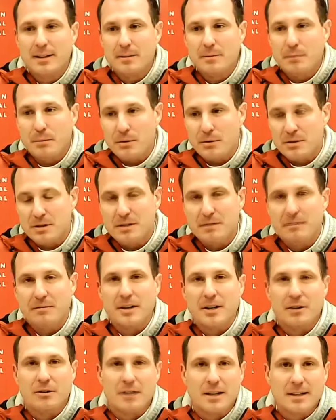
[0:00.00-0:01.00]

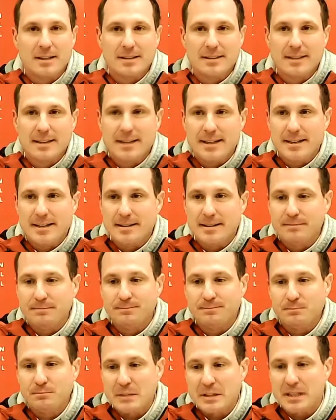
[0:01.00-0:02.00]
persevering um,
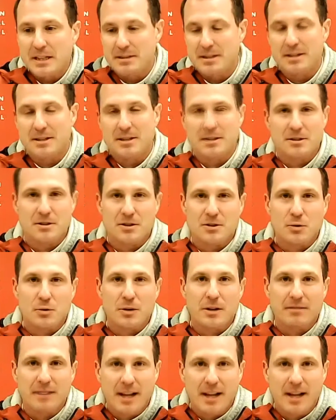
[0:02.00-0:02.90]
because this is a story of